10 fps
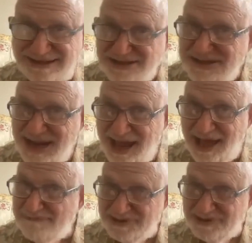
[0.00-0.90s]
doesn't
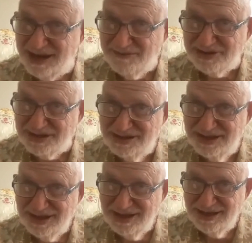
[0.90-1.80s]
happen to
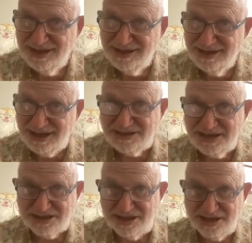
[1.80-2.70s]
every
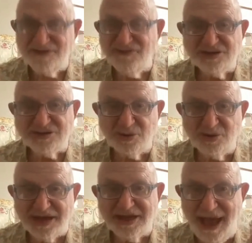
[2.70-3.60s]
addicted individual
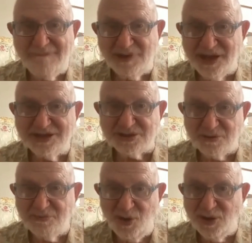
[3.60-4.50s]
like in Appalachia or
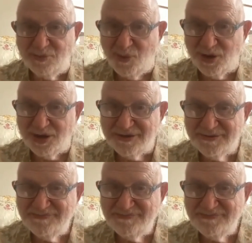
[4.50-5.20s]
Baltimore.